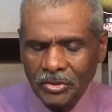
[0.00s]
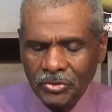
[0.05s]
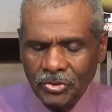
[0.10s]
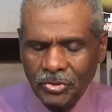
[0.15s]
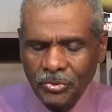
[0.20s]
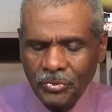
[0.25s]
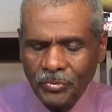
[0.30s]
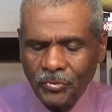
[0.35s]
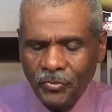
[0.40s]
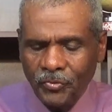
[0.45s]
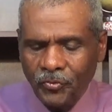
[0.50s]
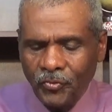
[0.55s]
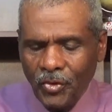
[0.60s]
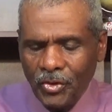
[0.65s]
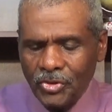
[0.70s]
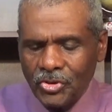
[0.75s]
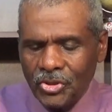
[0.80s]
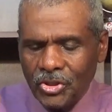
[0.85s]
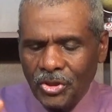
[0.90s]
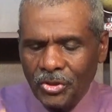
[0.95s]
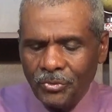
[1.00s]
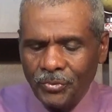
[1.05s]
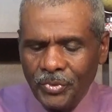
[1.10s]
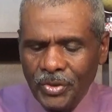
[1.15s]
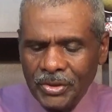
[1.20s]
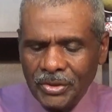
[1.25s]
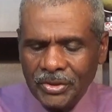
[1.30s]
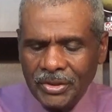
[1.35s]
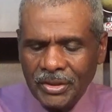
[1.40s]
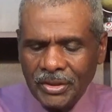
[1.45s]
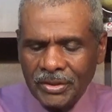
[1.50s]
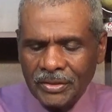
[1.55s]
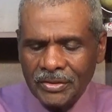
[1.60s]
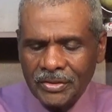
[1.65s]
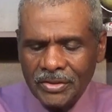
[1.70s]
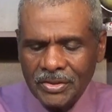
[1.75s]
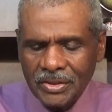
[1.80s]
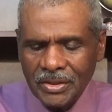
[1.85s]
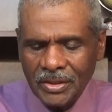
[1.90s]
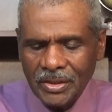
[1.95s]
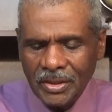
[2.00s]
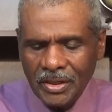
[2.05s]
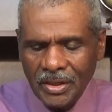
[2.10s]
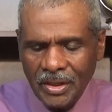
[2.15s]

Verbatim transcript: to 1 Corinthians,